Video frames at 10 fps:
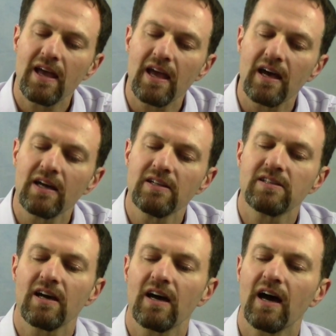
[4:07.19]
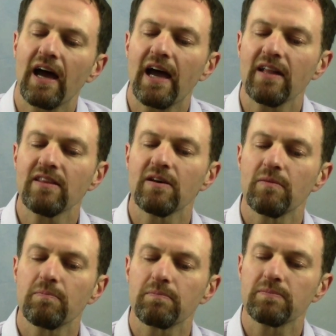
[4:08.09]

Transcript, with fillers: and I had the